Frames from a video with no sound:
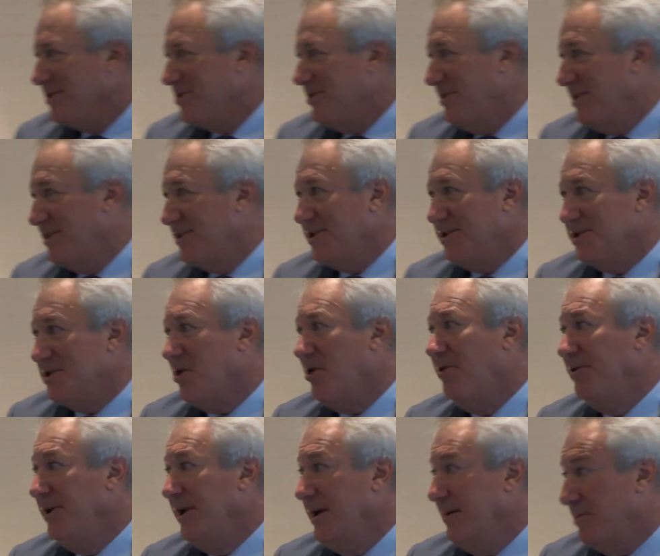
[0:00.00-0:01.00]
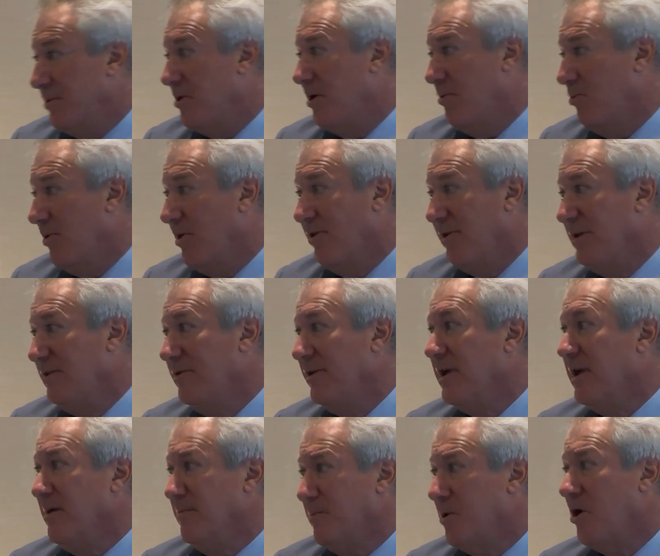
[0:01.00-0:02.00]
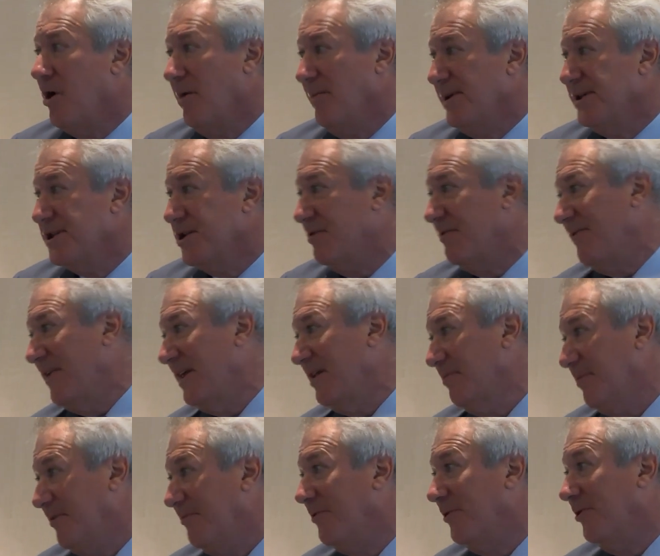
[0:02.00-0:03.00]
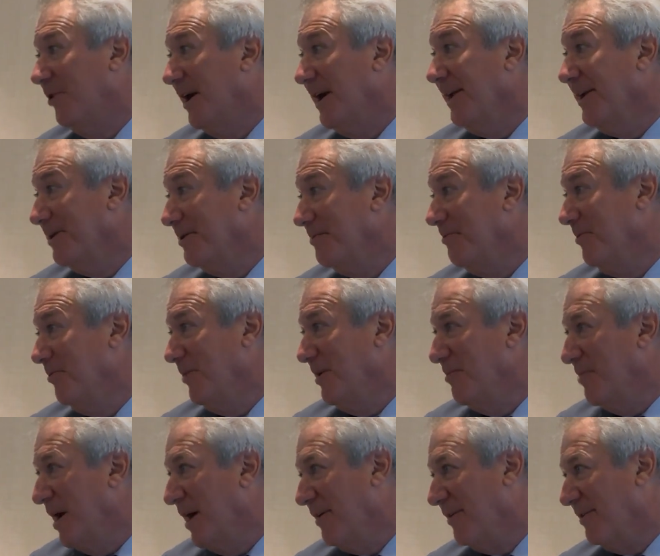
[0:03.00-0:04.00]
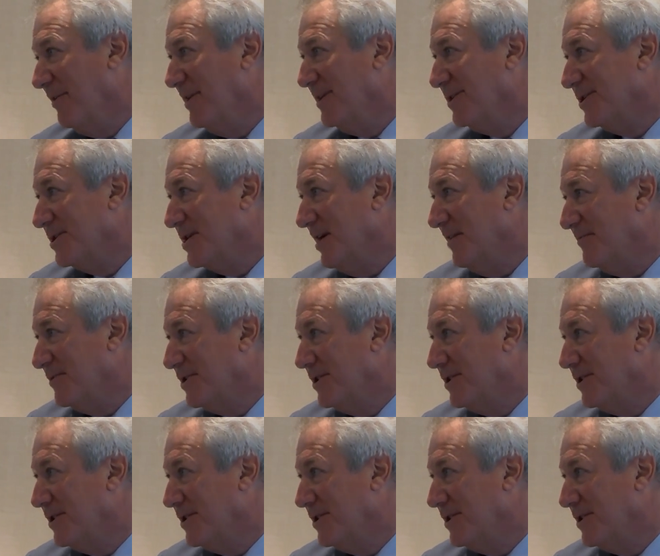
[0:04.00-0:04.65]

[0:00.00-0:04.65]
So this is only we're only looking at apartments that are available for rent when we model this stuff.